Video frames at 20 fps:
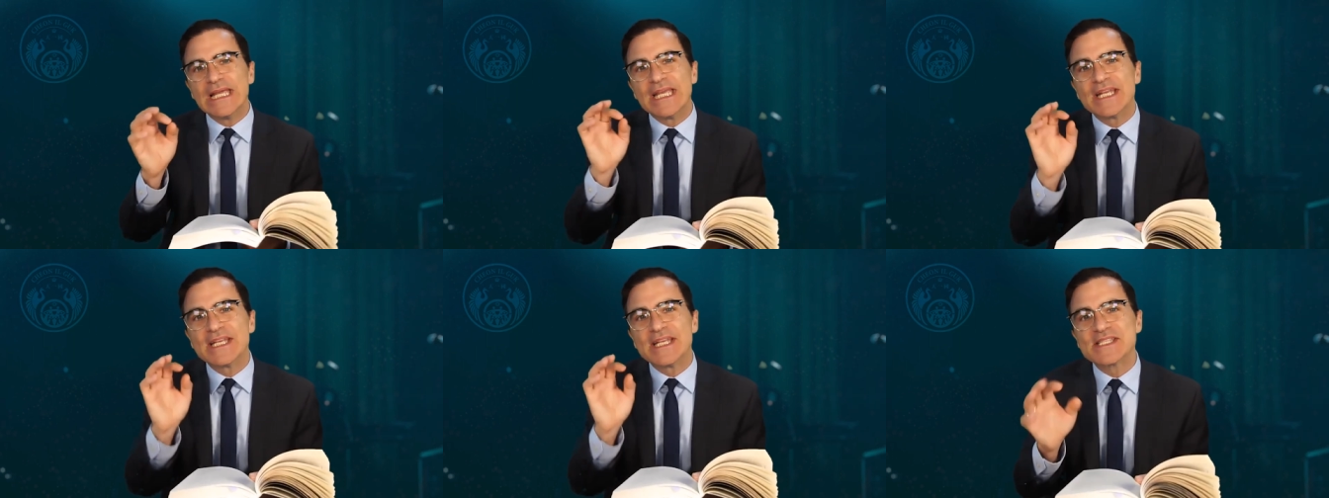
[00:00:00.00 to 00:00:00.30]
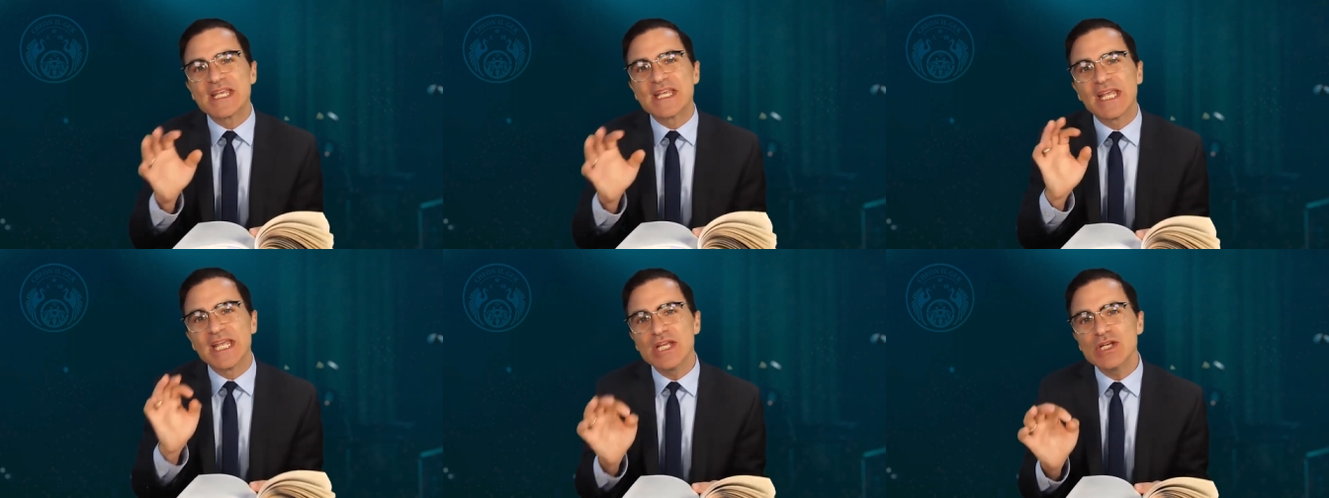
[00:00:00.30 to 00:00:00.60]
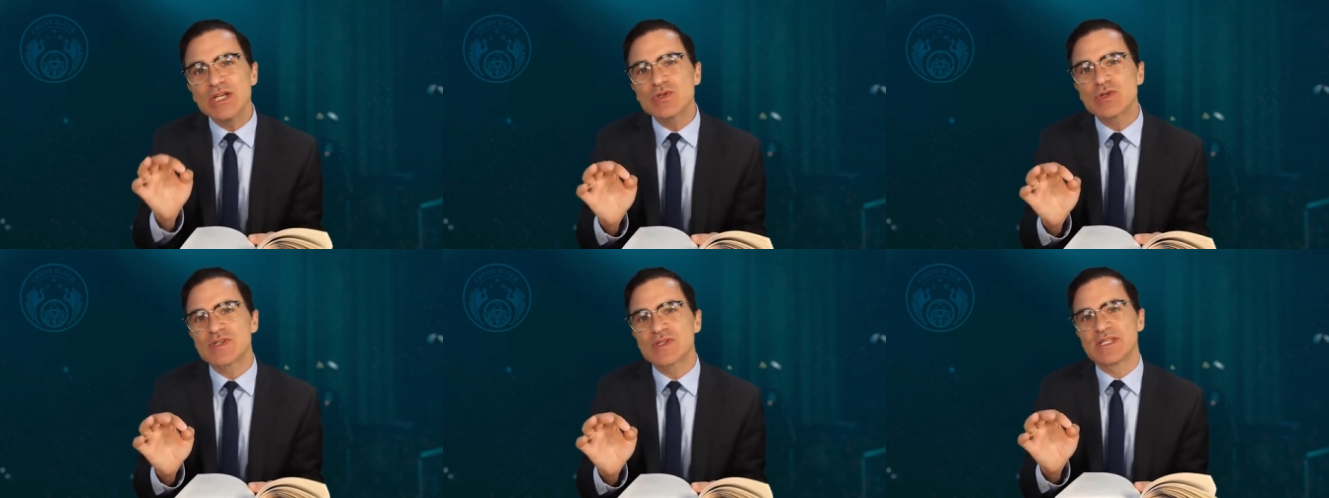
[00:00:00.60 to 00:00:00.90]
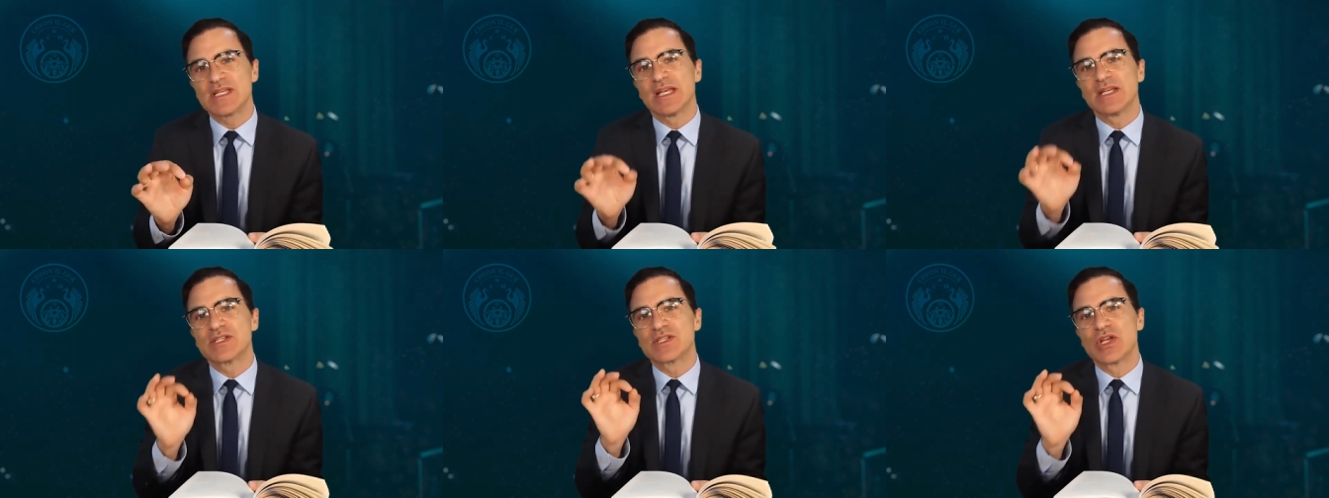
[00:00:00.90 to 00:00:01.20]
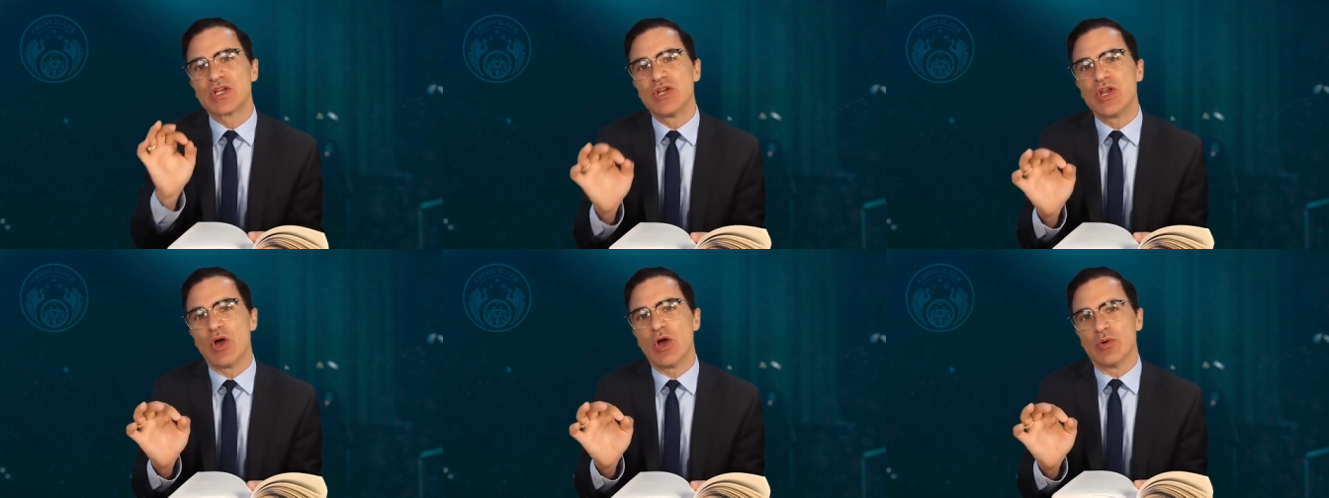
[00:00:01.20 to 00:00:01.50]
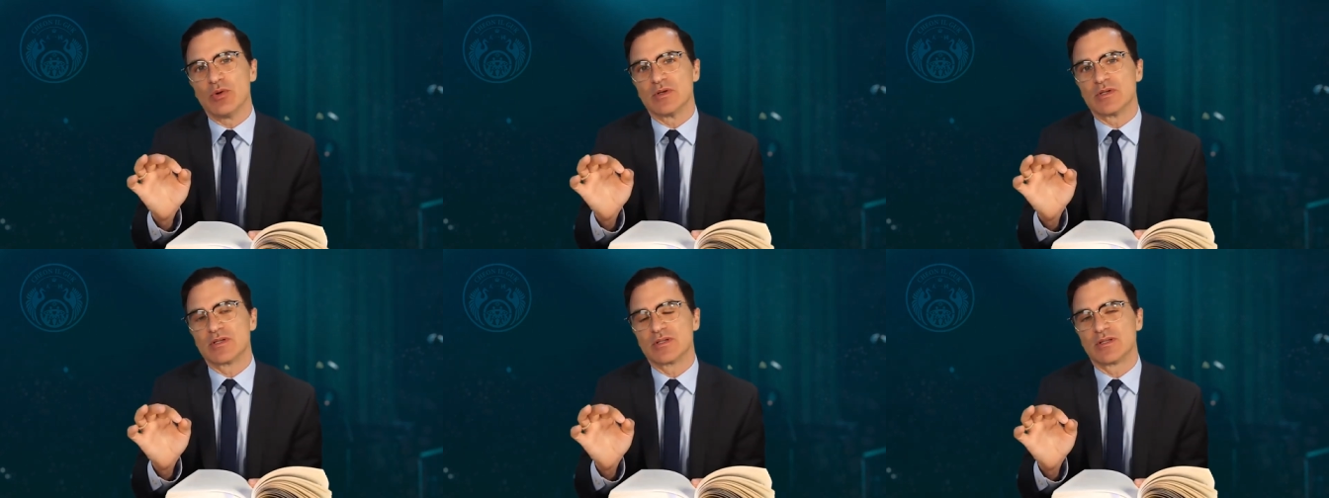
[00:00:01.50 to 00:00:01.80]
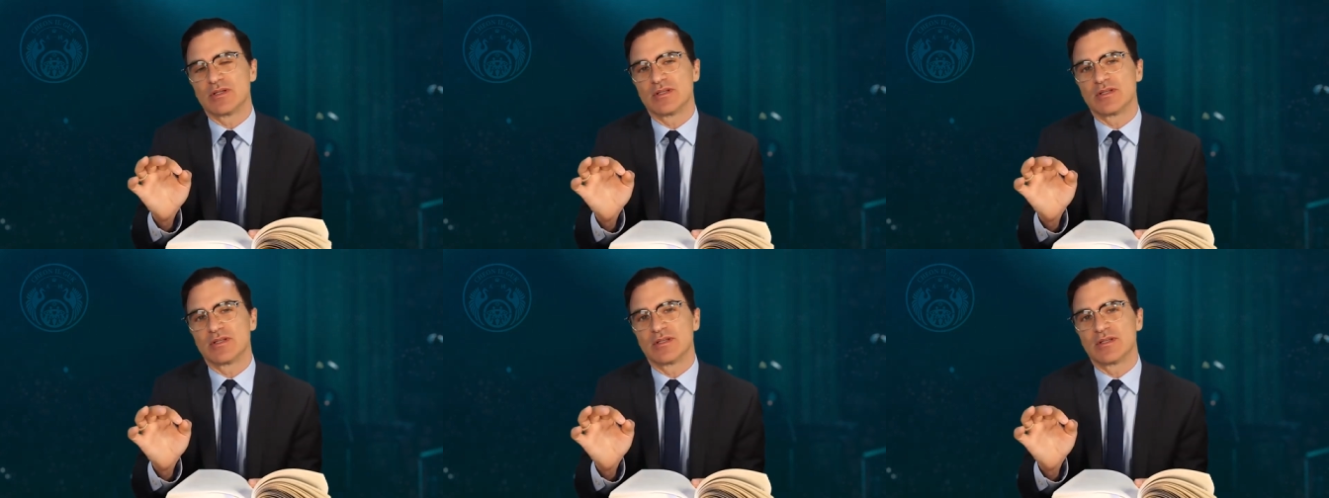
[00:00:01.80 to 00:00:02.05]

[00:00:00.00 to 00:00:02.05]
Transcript: It is interesting to note